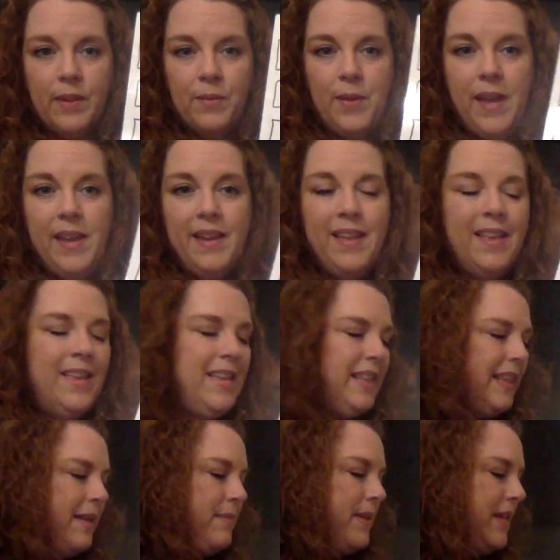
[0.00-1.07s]
Okay,
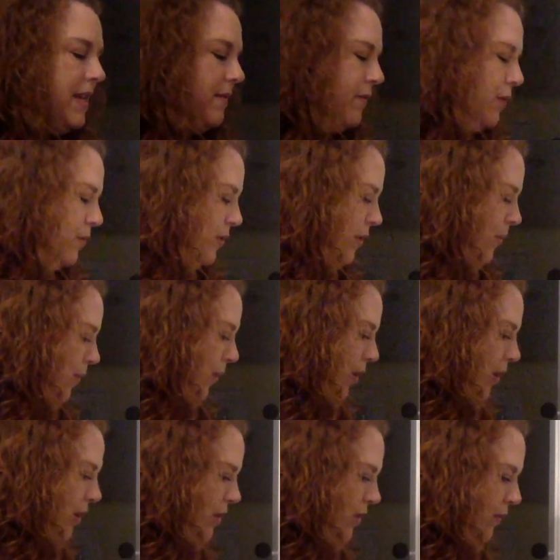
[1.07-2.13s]
let me give you some
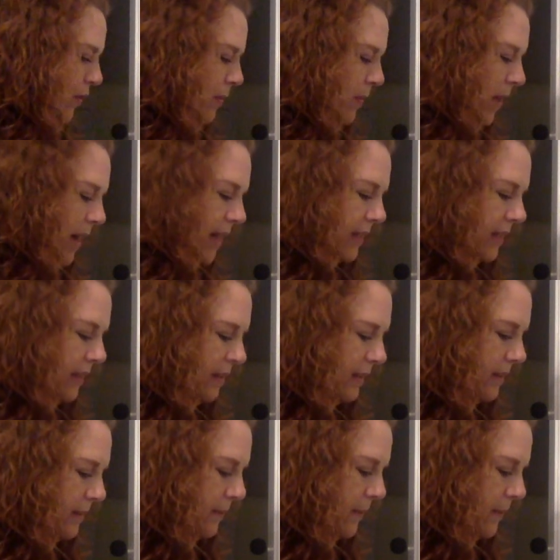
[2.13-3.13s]
words for practice.